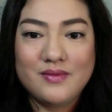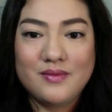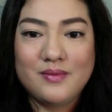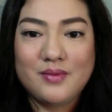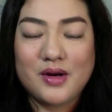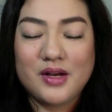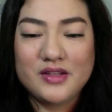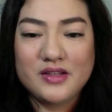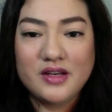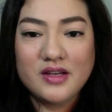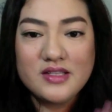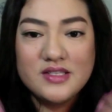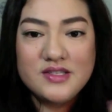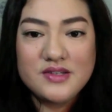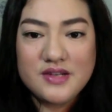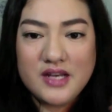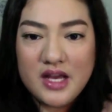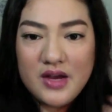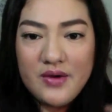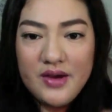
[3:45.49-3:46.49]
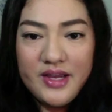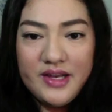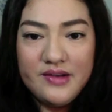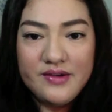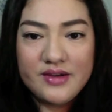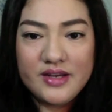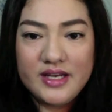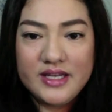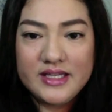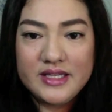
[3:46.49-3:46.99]
products. So now I
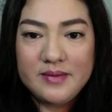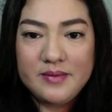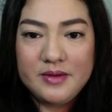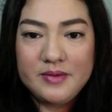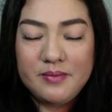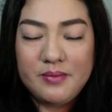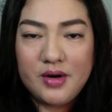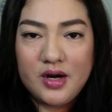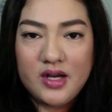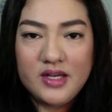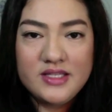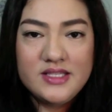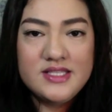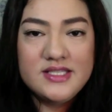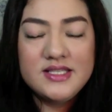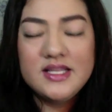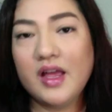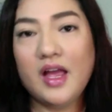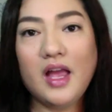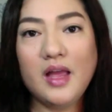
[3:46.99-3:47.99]
look a little bit bronzed.